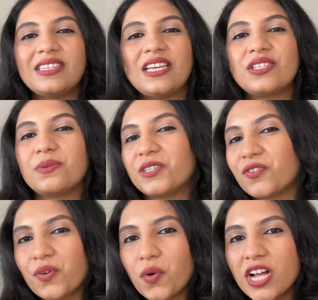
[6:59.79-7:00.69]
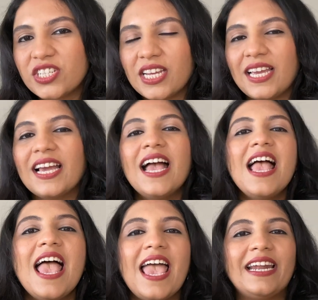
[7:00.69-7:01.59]
Thank you so much for watching,
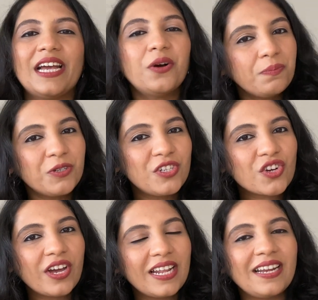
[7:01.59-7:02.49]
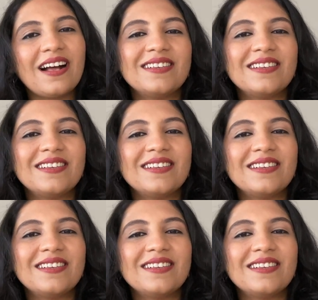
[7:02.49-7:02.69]
and I hope you enjoyed it.